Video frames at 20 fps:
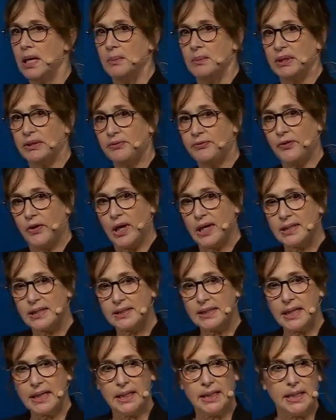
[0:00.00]
But
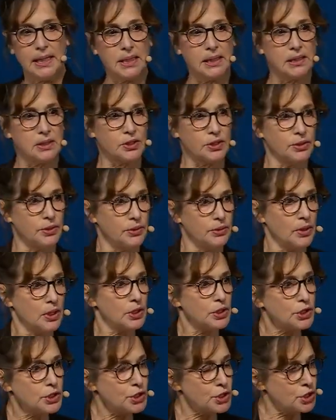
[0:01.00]
first, they need to
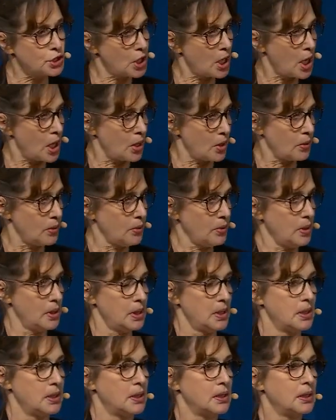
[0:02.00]
show
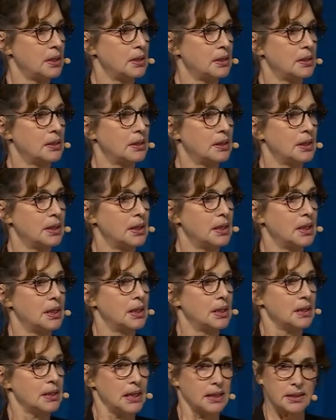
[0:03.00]

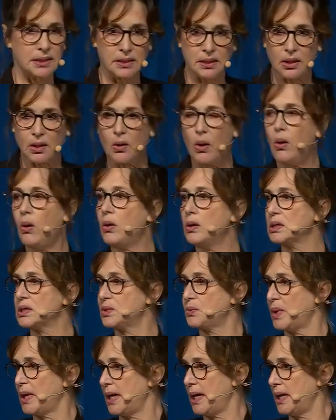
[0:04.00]
that it's the
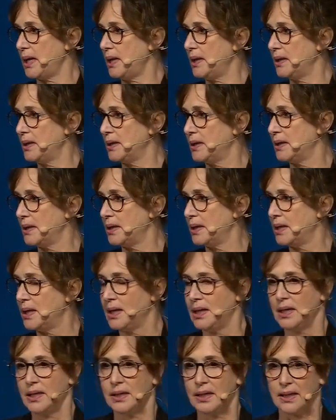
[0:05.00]
causeway
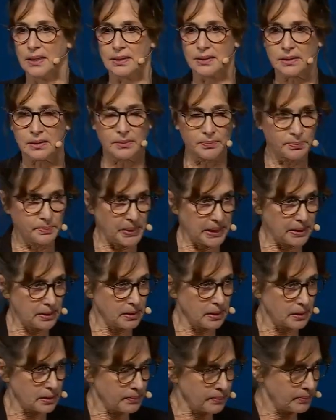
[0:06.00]
that has been
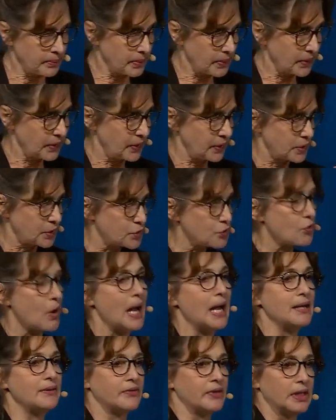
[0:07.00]
the, the
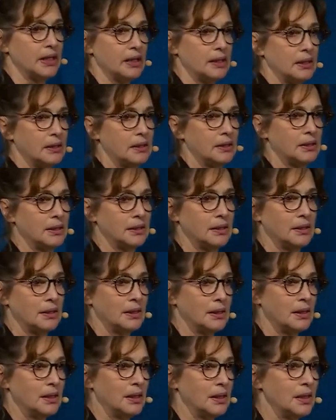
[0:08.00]
driver
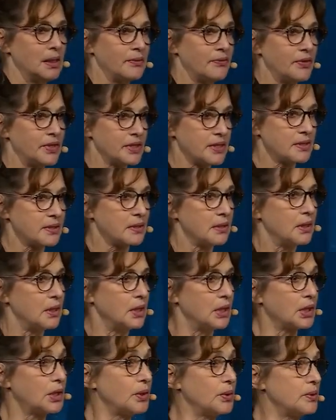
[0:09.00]
of this
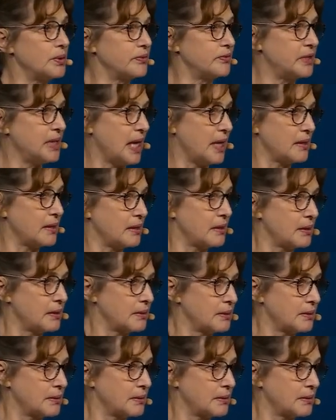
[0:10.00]
lagoon of death,